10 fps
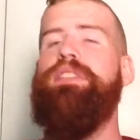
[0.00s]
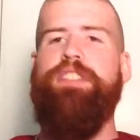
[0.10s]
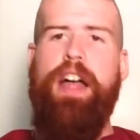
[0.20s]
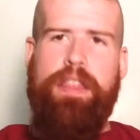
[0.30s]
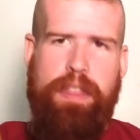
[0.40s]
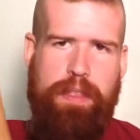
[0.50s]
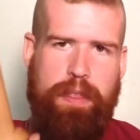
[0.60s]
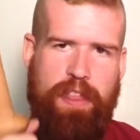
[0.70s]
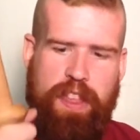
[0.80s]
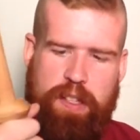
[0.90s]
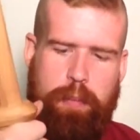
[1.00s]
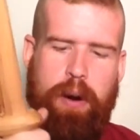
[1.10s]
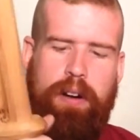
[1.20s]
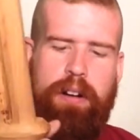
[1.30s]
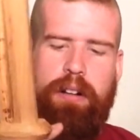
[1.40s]
event that this
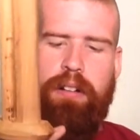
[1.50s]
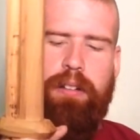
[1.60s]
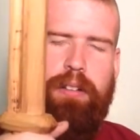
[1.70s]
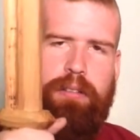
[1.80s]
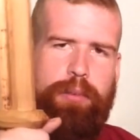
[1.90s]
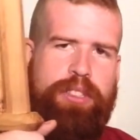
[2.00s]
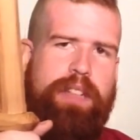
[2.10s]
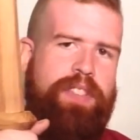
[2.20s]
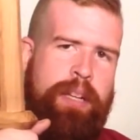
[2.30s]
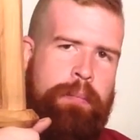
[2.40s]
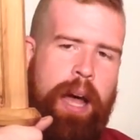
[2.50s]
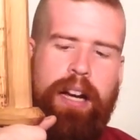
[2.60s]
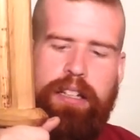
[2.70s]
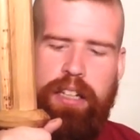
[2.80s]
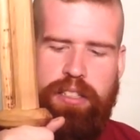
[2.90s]
part receives an
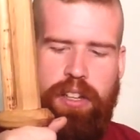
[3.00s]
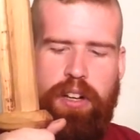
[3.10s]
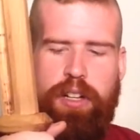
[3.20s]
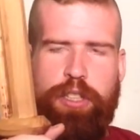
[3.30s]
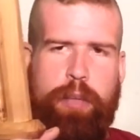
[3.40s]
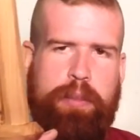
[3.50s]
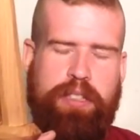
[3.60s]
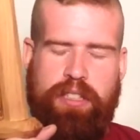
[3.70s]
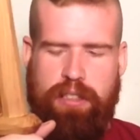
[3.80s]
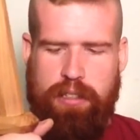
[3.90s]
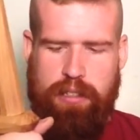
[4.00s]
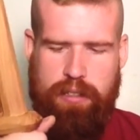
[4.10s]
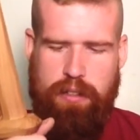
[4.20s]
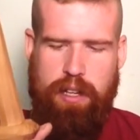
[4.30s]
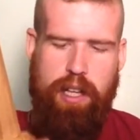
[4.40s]
impact, it's not going to chip as easily.
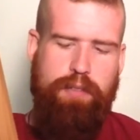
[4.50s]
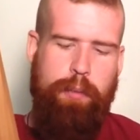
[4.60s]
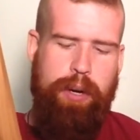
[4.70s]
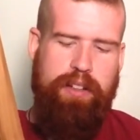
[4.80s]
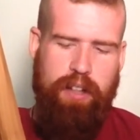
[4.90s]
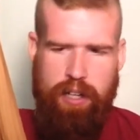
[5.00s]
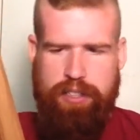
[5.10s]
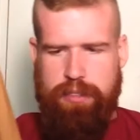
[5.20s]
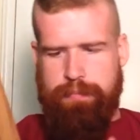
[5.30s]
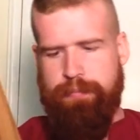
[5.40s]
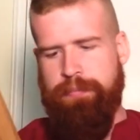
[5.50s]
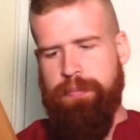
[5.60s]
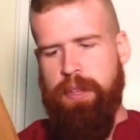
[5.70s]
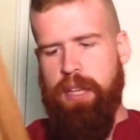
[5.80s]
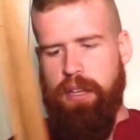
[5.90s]
if you break the arrows.
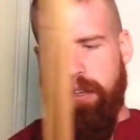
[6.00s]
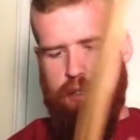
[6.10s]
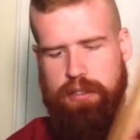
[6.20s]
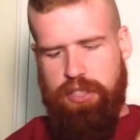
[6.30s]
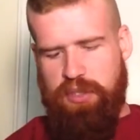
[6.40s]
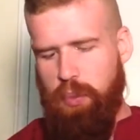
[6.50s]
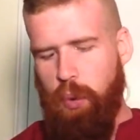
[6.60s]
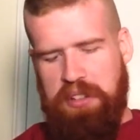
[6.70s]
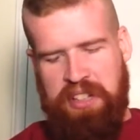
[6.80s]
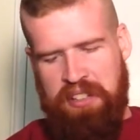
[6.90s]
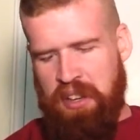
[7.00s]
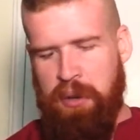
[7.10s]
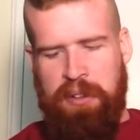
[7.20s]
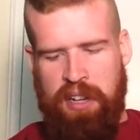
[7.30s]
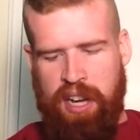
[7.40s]
Just one little
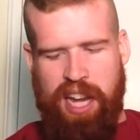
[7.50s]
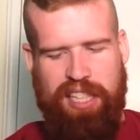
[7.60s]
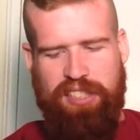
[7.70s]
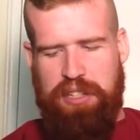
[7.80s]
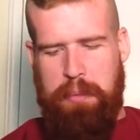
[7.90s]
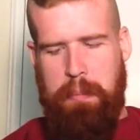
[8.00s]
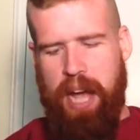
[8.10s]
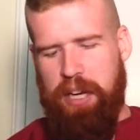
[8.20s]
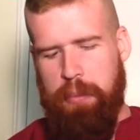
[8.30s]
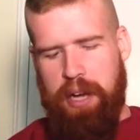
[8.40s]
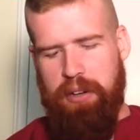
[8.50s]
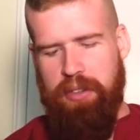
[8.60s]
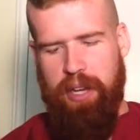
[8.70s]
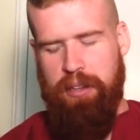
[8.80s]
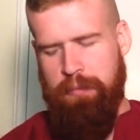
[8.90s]
note, and it's such a minor thing.